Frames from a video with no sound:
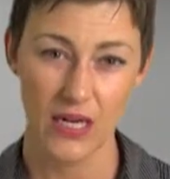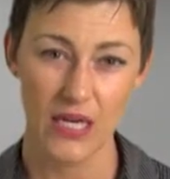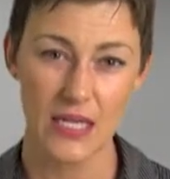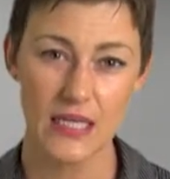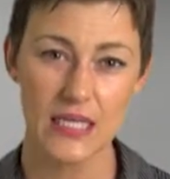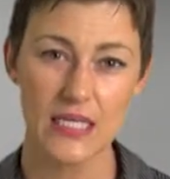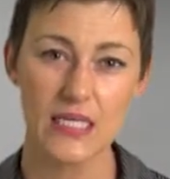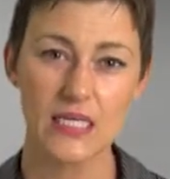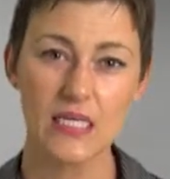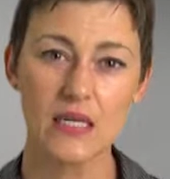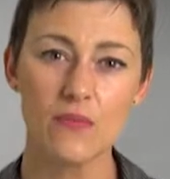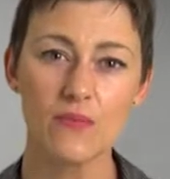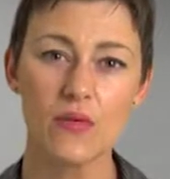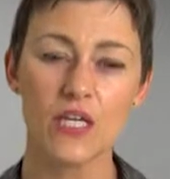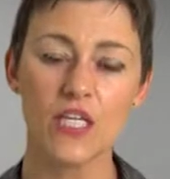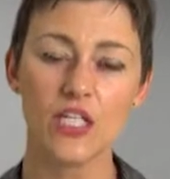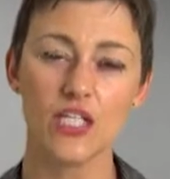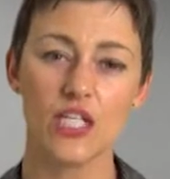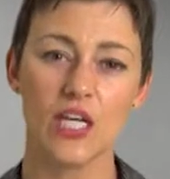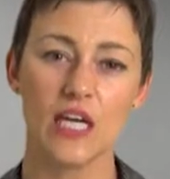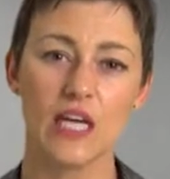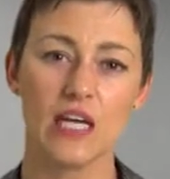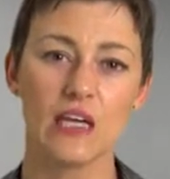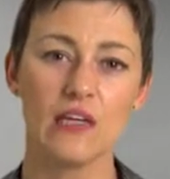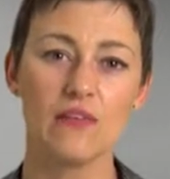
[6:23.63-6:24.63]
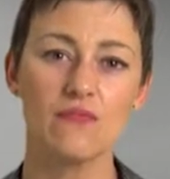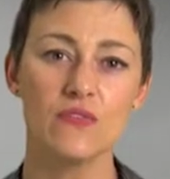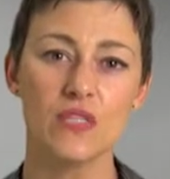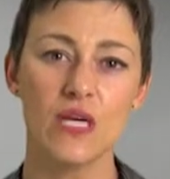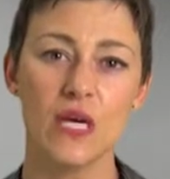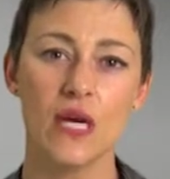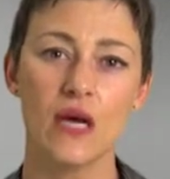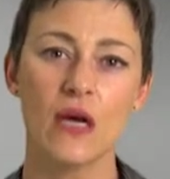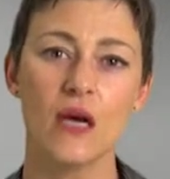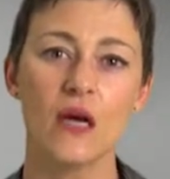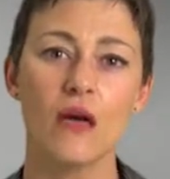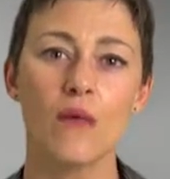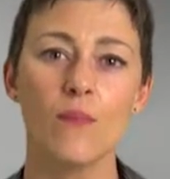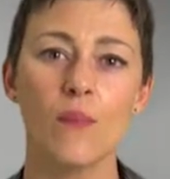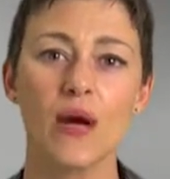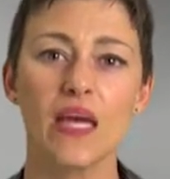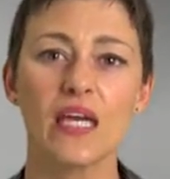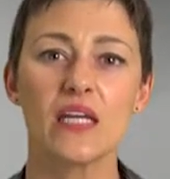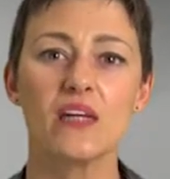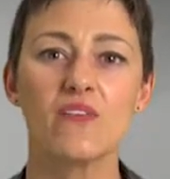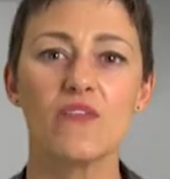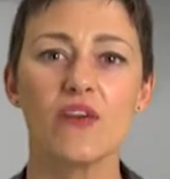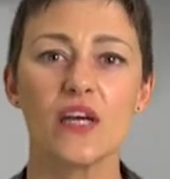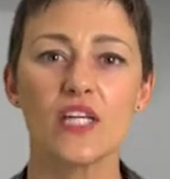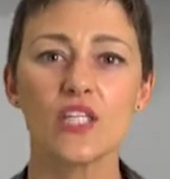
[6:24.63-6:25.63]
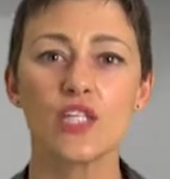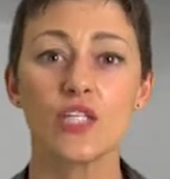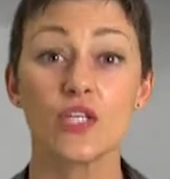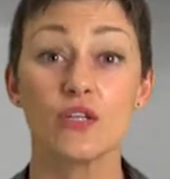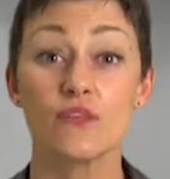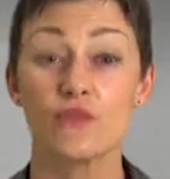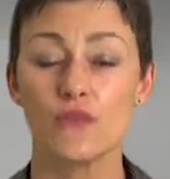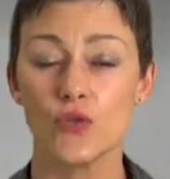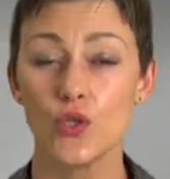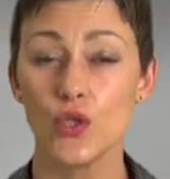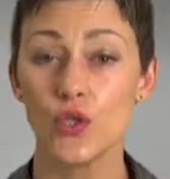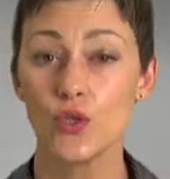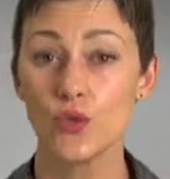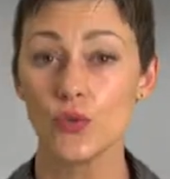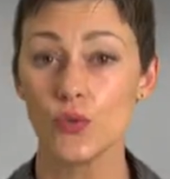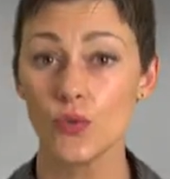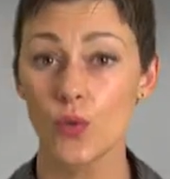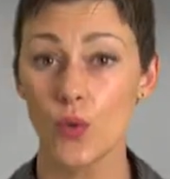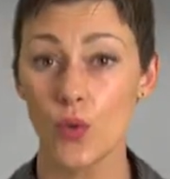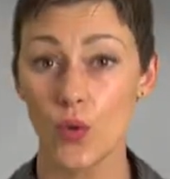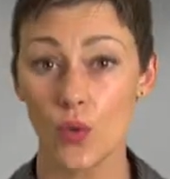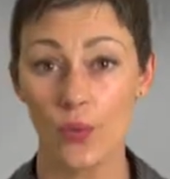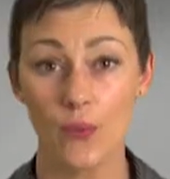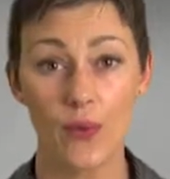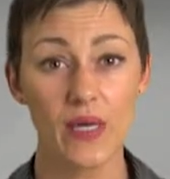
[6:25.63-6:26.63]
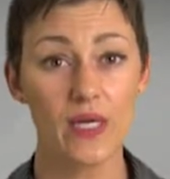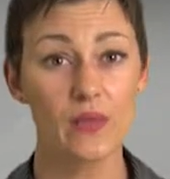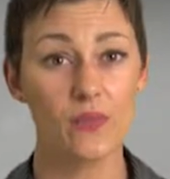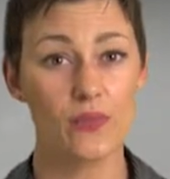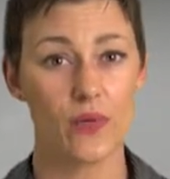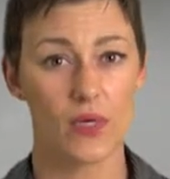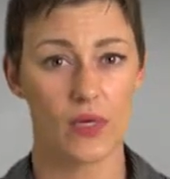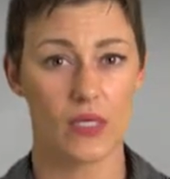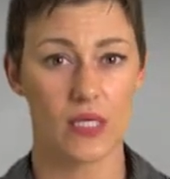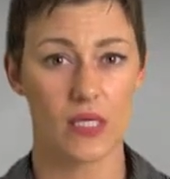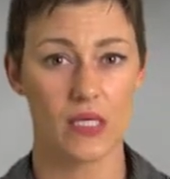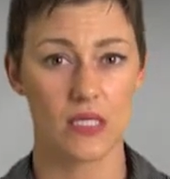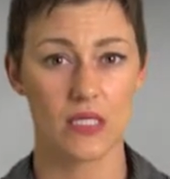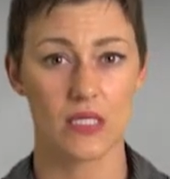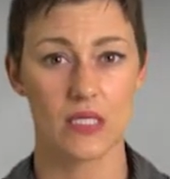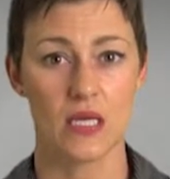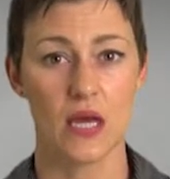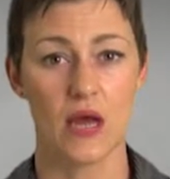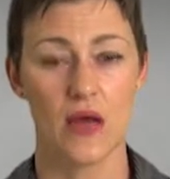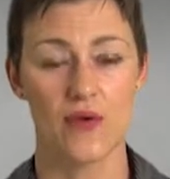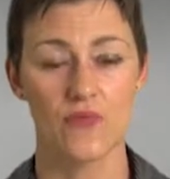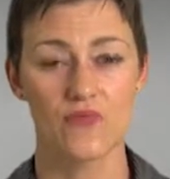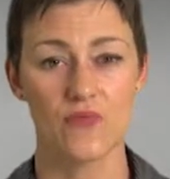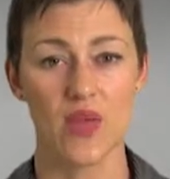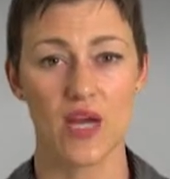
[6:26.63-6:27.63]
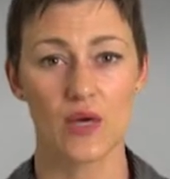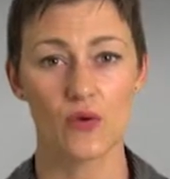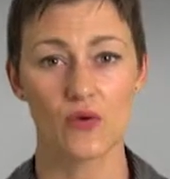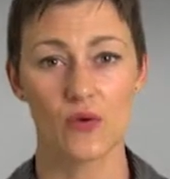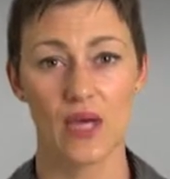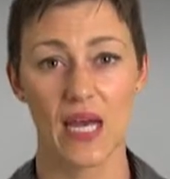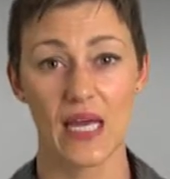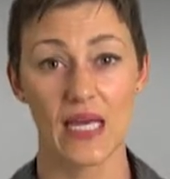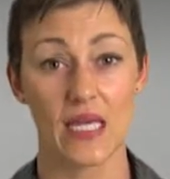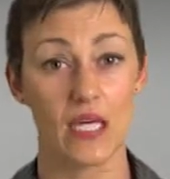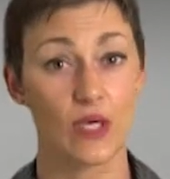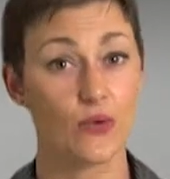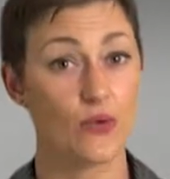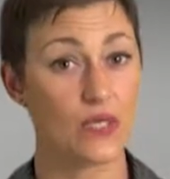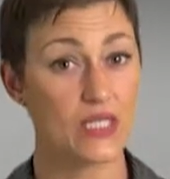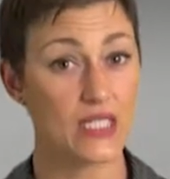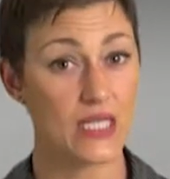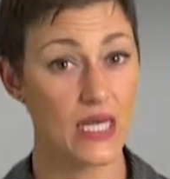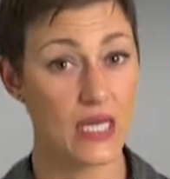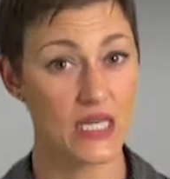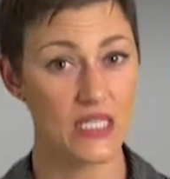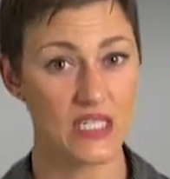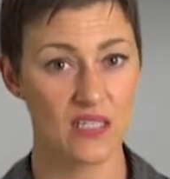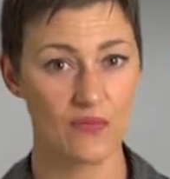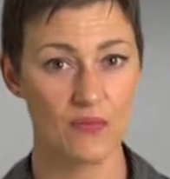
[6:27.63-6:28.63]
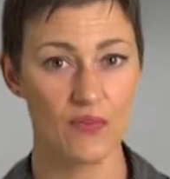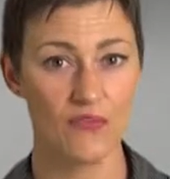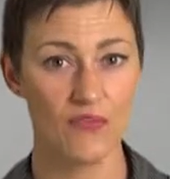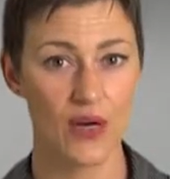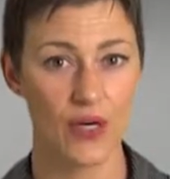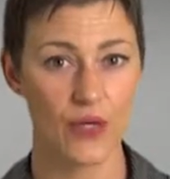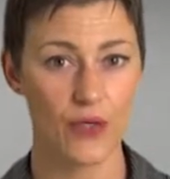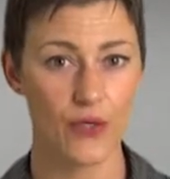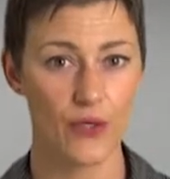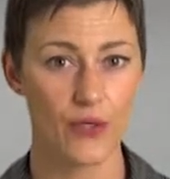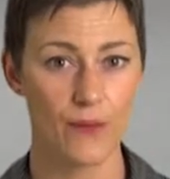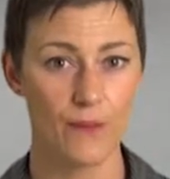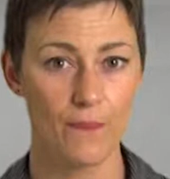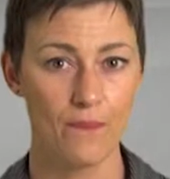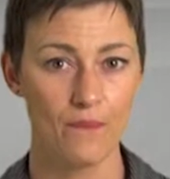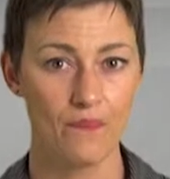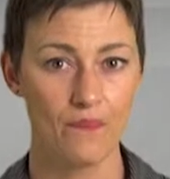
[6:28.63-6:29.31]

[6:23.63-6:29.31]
This can be achieved by innovation of new or better products that create increased customer value